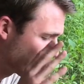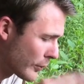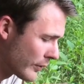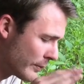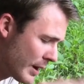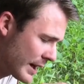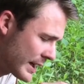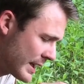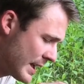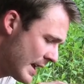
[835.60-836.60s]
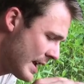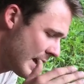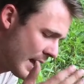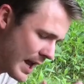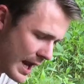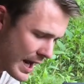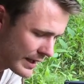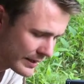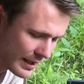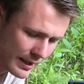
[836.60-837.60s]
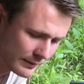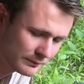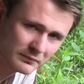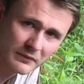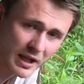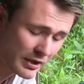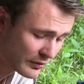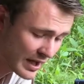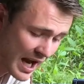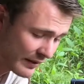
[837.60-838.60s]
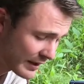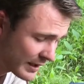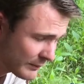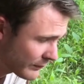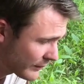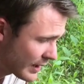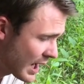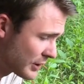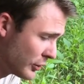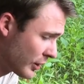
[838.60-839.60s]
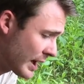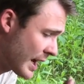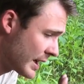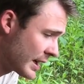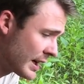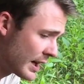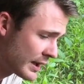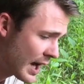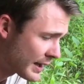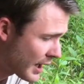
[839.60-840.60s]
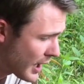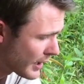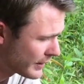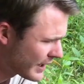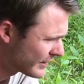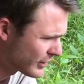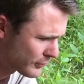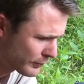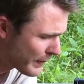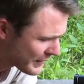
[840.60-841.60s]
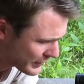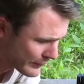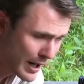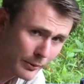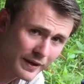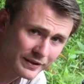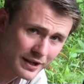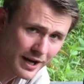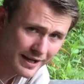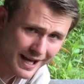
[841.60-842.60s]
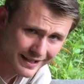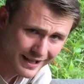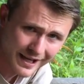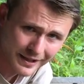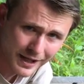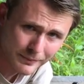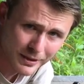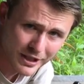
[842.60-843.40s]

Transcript: for the money. And in reality, I took a Nikon, just messing around with this gun. I had a Nikon